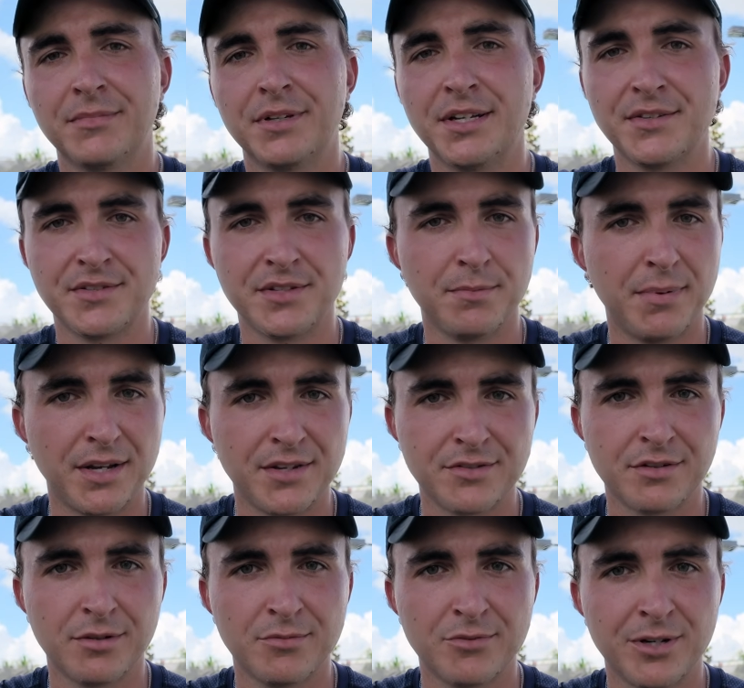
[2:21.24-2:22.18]
is the
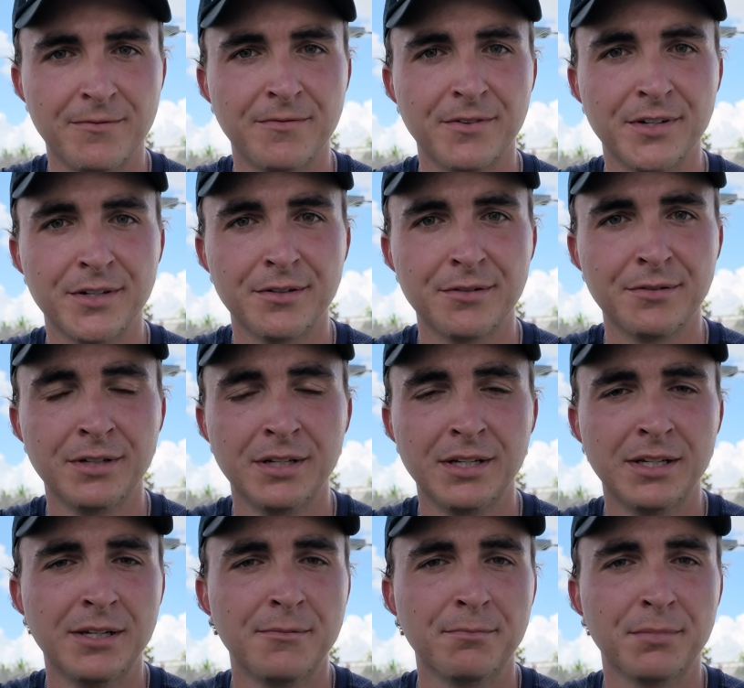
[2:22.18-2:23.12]
best grip shape for you,
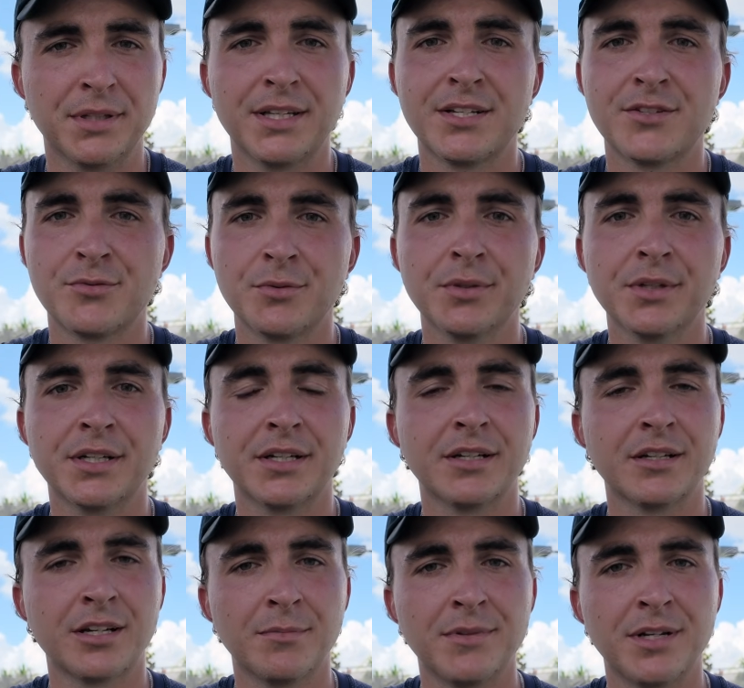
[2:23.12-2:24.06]
but that's really
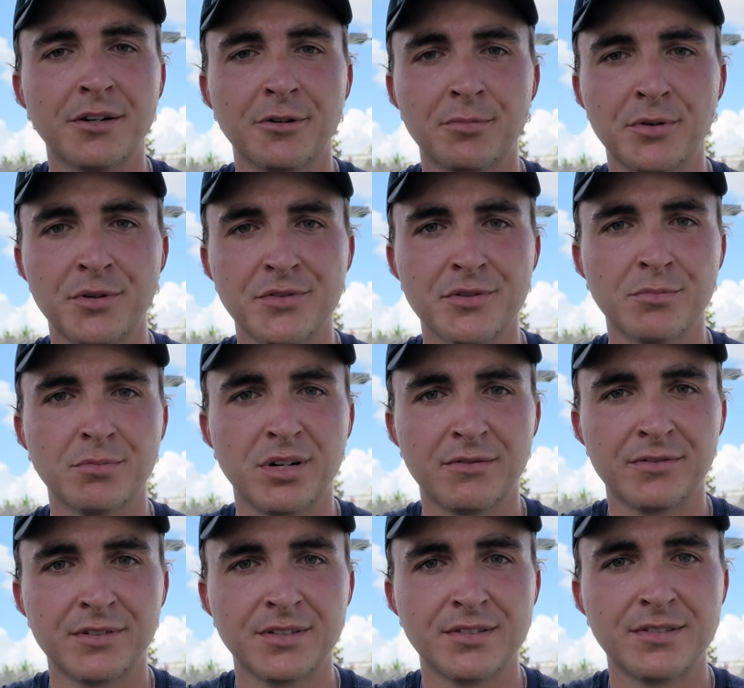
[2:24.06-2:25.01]
going to come down to personal
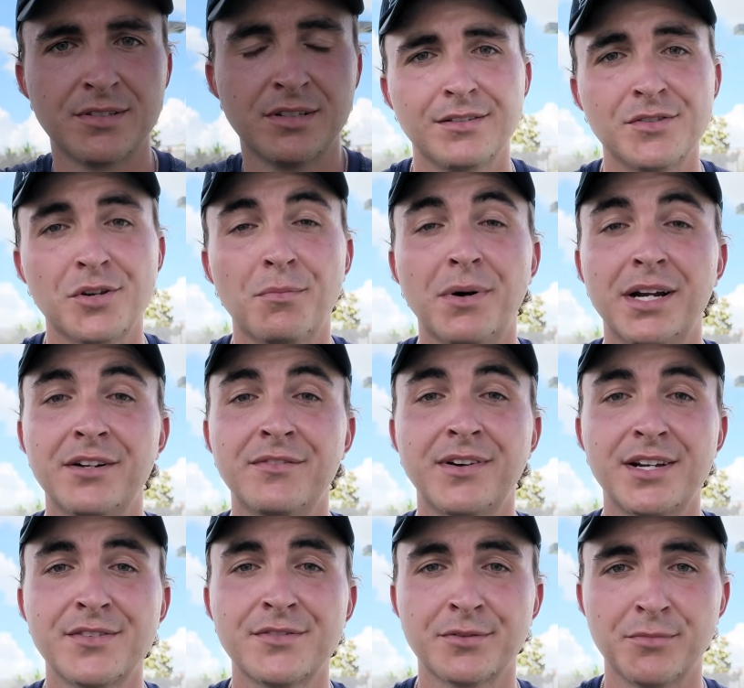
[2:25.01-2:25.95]
preference. So my
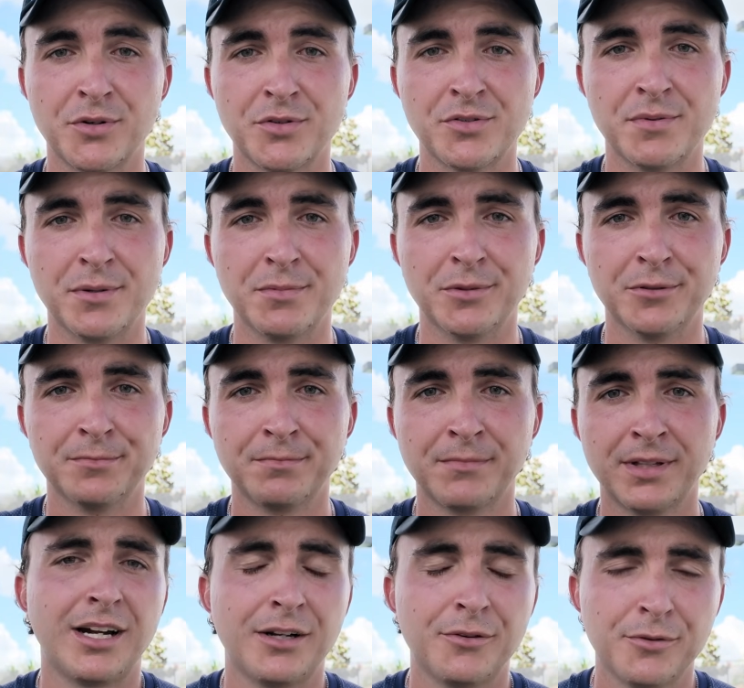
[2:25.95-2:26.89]
advice for most people,
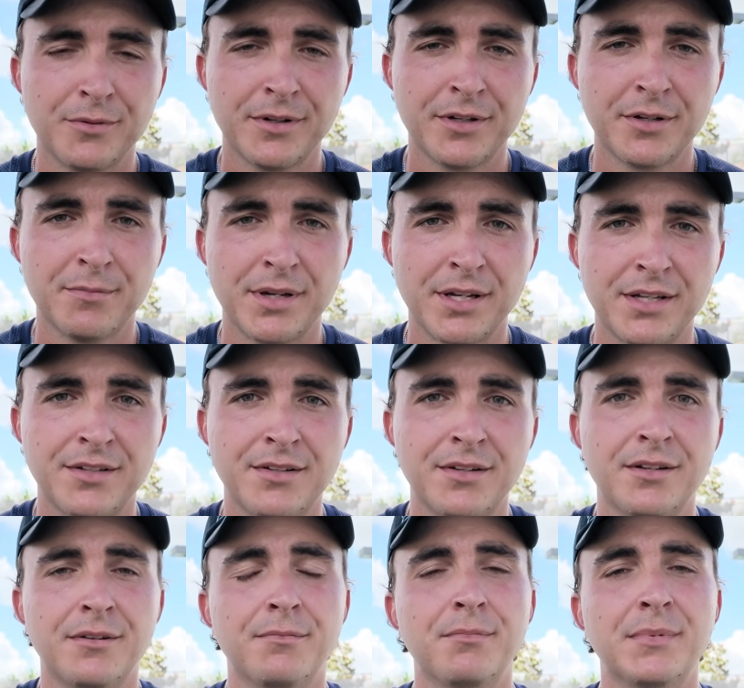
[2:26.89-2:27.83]
I would recommend
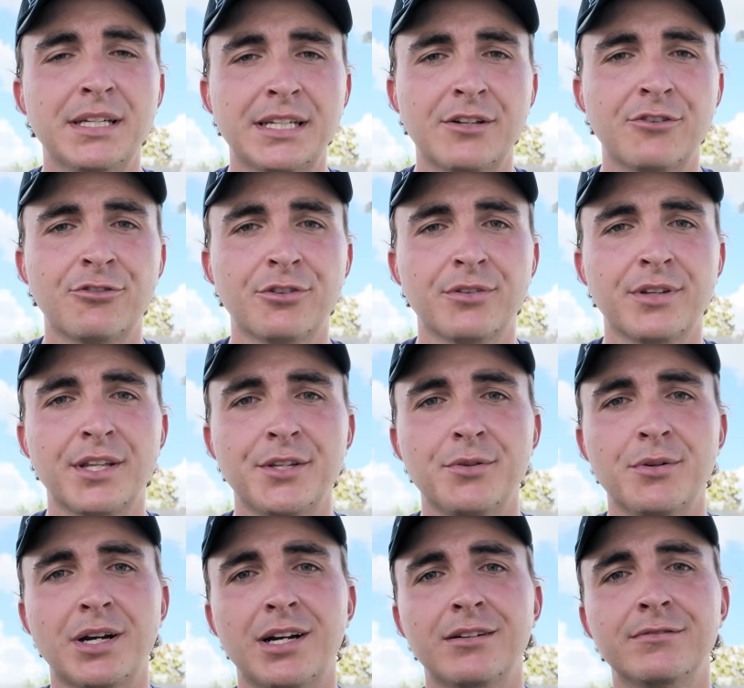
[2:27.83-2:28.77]
making sure that
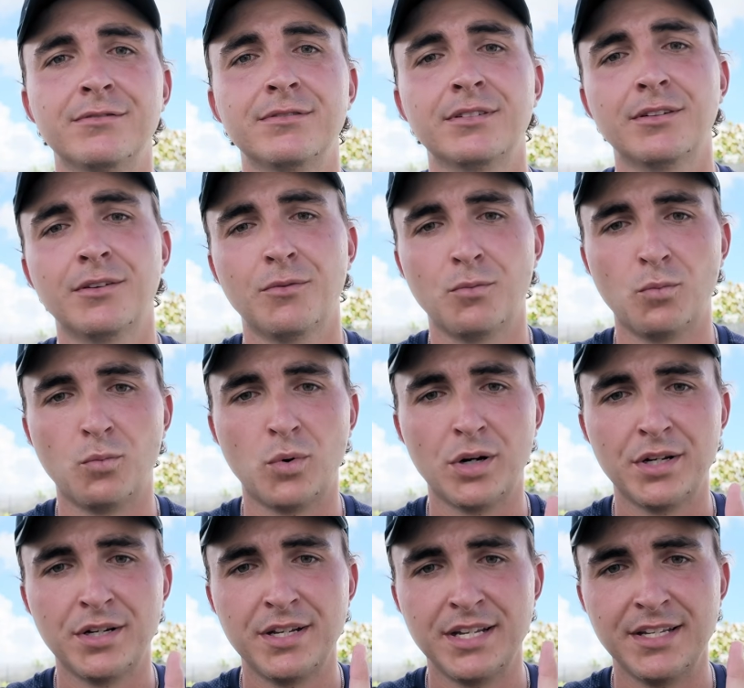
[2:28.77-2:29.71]
you have
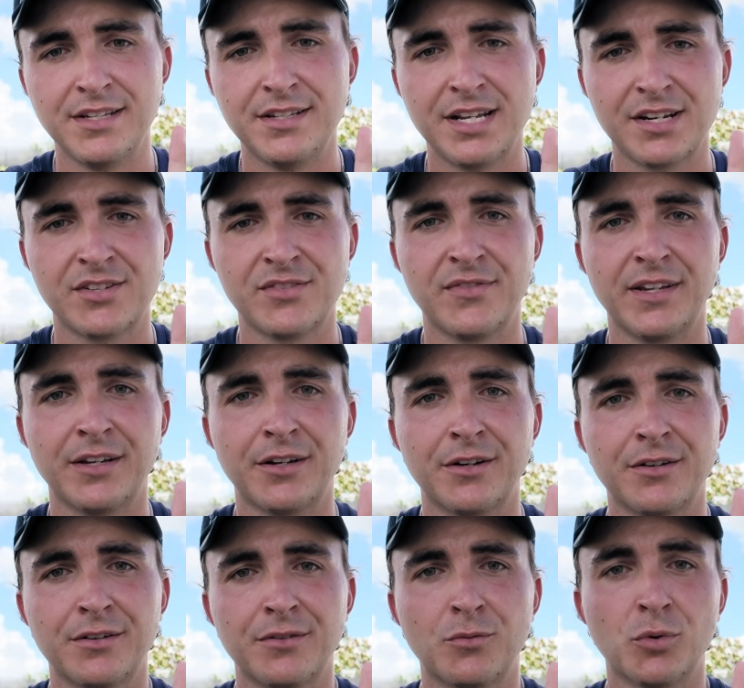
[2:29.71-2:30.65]
1 index
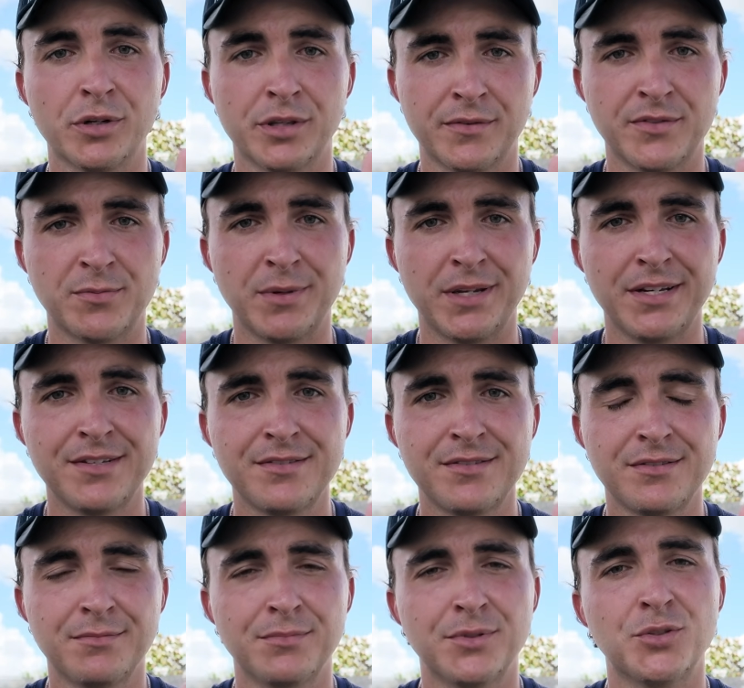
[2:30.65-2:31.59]
finger worth of
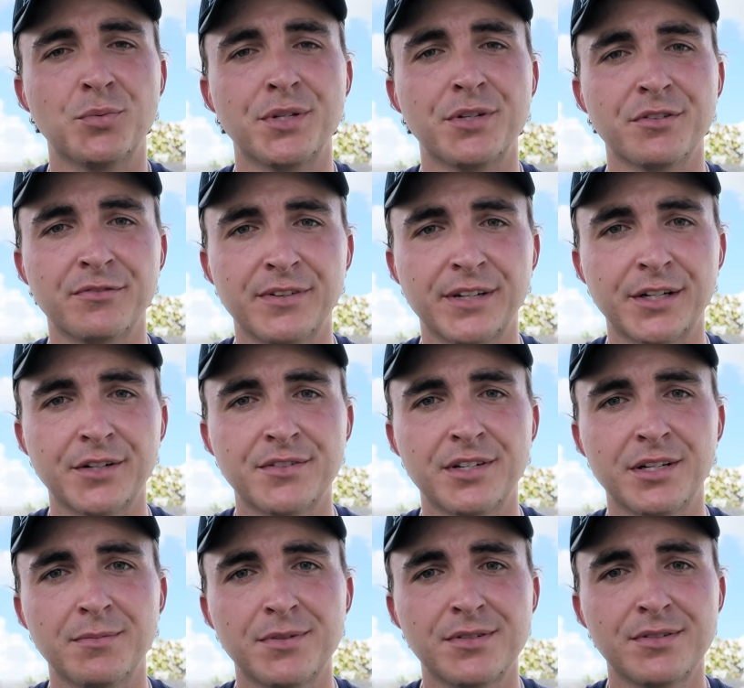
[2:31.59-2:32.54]
space between your
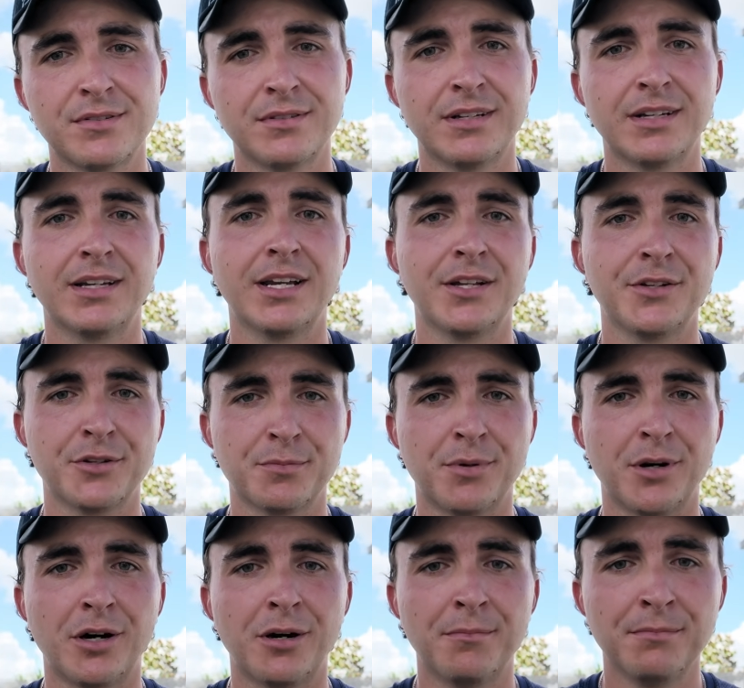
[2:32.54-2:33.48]
fingertips and your
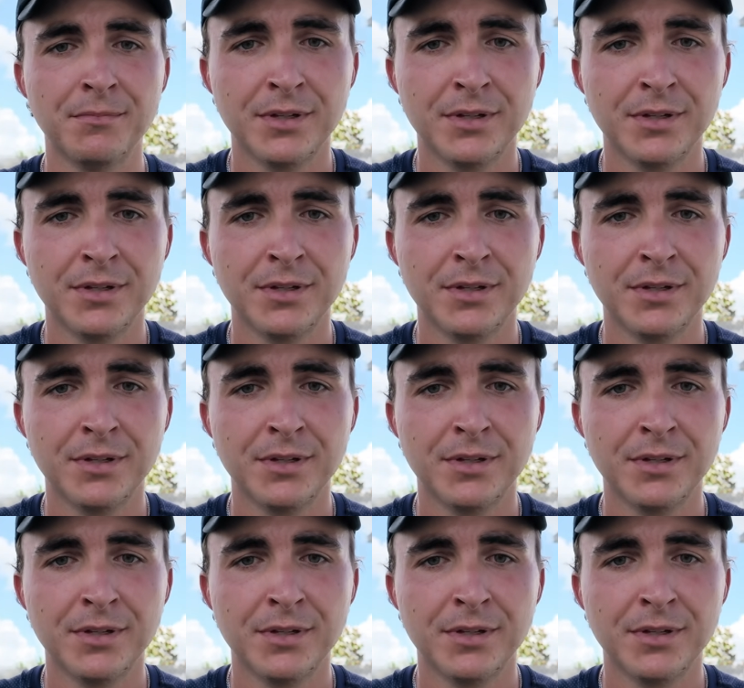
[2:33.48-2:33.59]
palm.